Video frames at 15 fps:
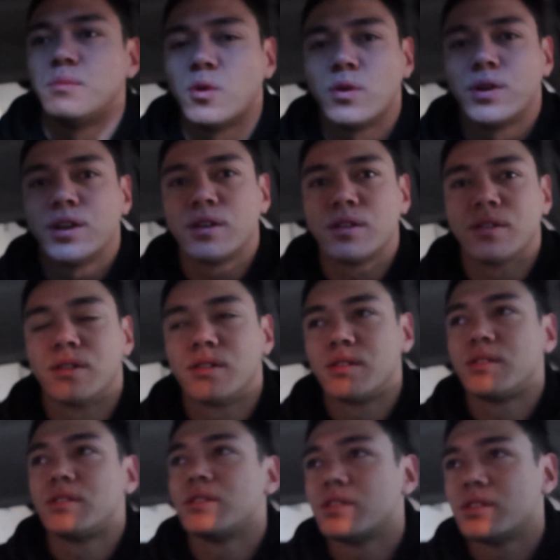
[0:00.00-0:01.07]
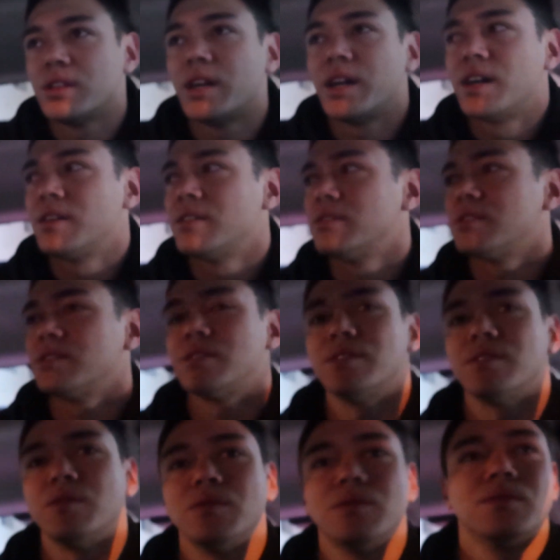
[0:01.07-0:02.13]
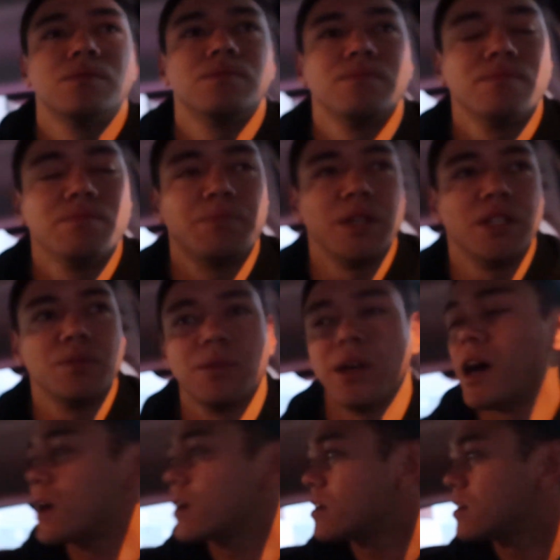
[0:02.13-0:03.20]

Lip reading: the morning. Pitch black. Yeah, still pitch black.